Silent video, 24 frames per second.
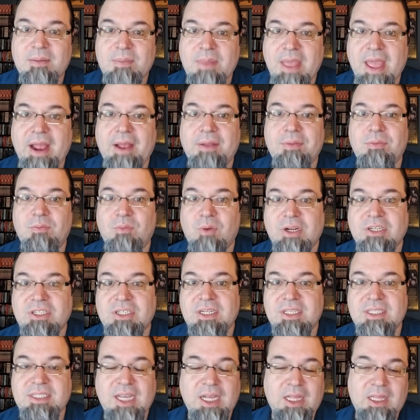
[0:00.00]
and
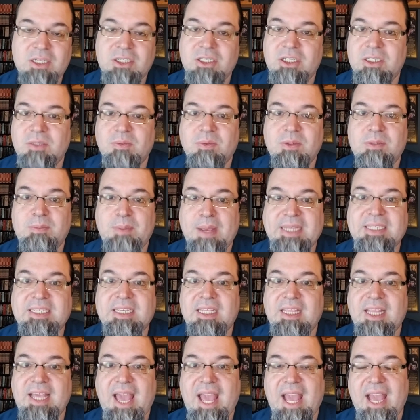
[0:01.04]
Russian intelligence was
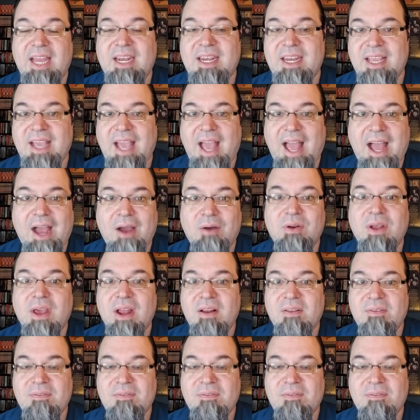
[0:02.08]
basically handing out